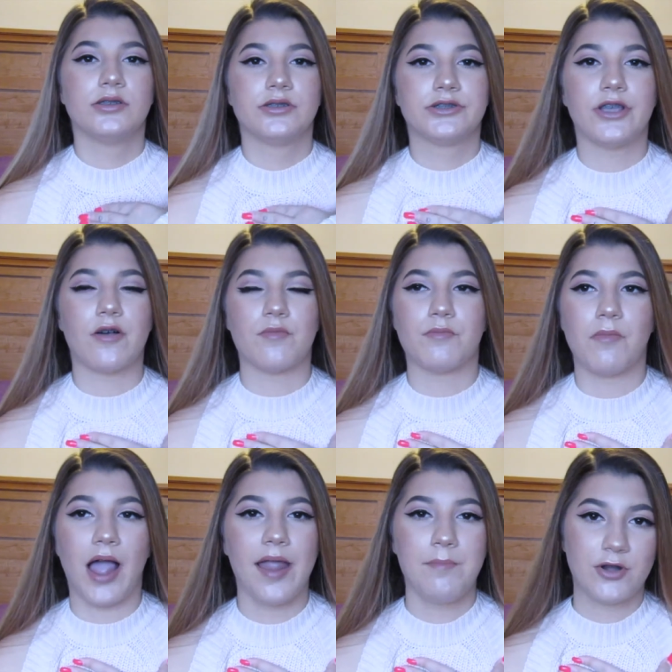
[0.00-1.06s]
So,
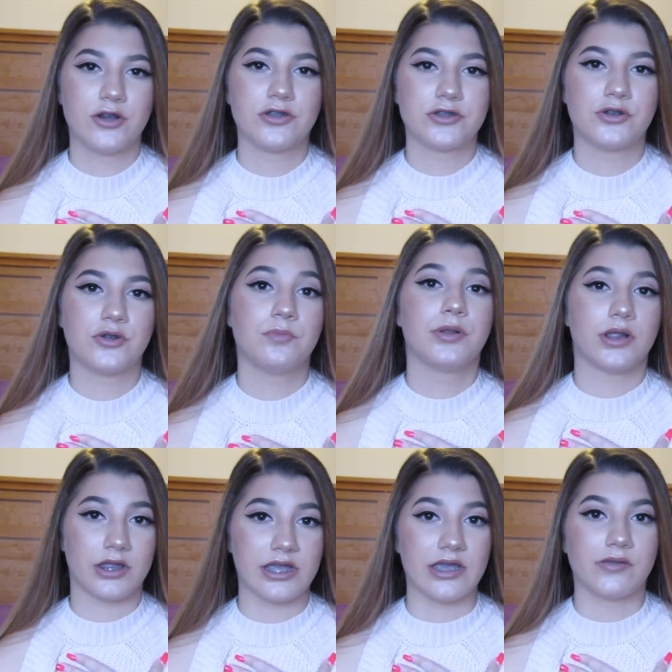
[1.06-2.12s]
my personal
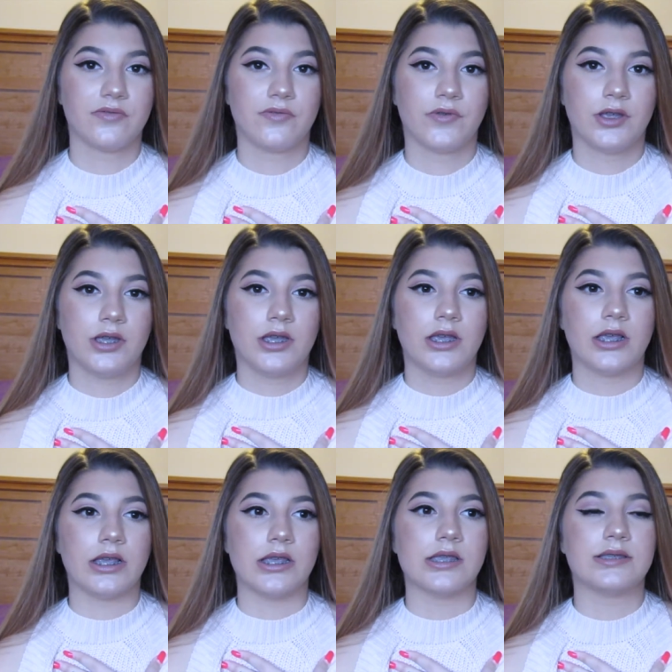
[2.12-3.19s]
belief
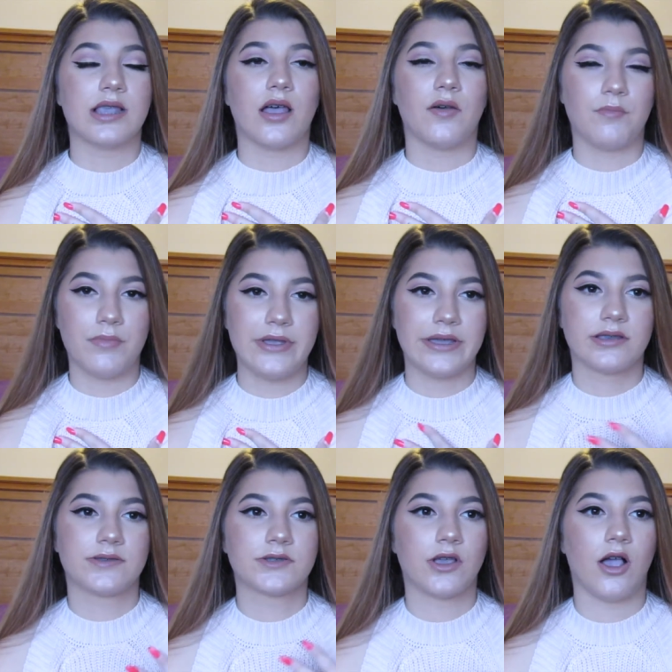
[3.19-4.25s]
is a
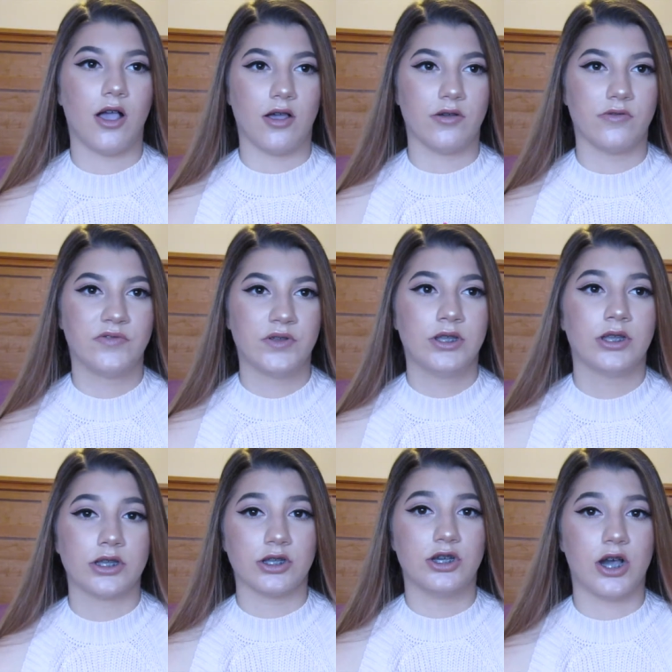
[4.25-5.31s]
mix of
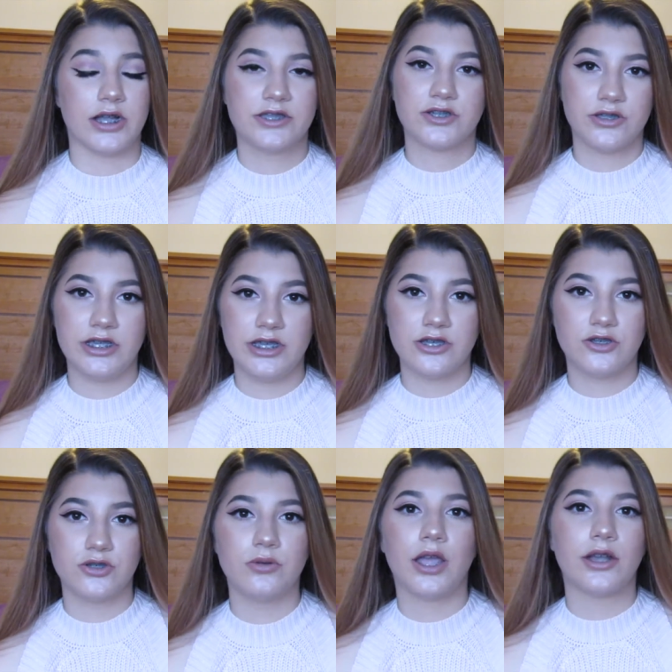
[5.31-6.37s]
guns are the
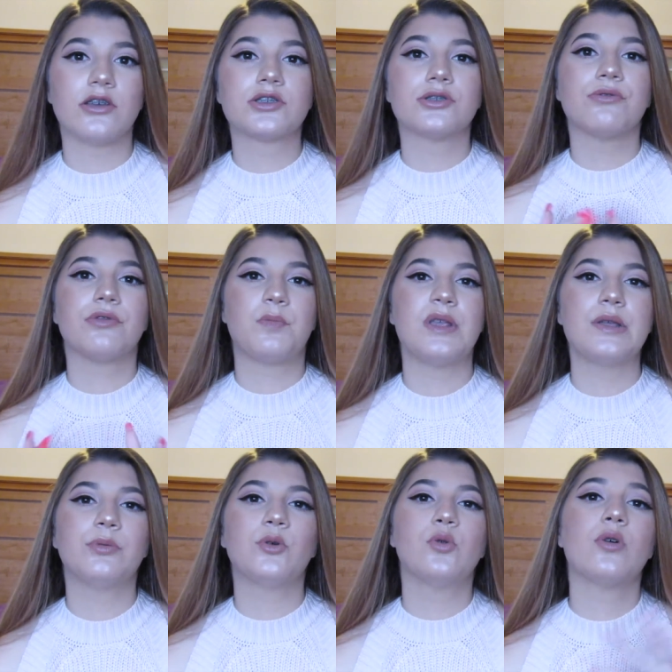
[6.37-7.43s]
issue and also the
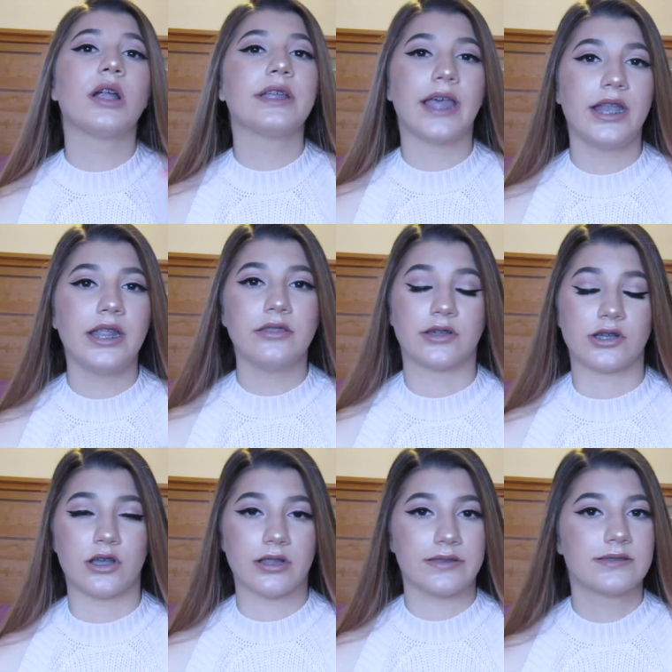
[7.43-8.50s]
people who are getting the
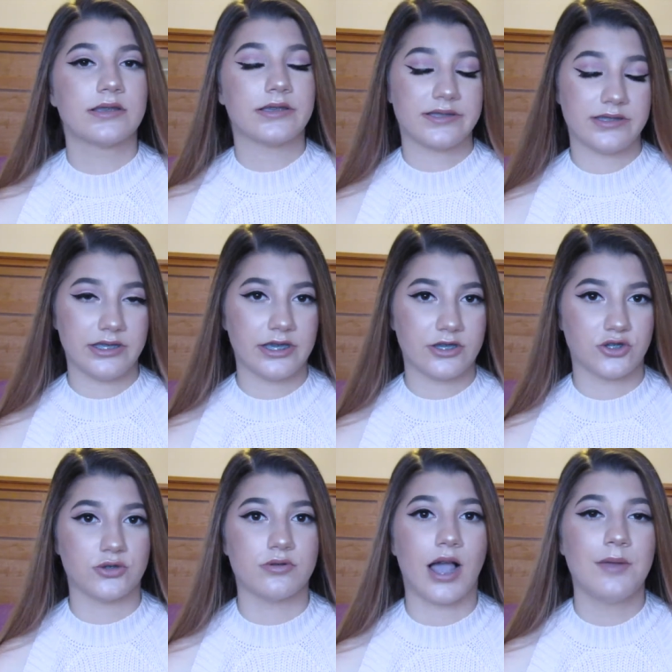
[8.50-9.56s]
guns is the issue.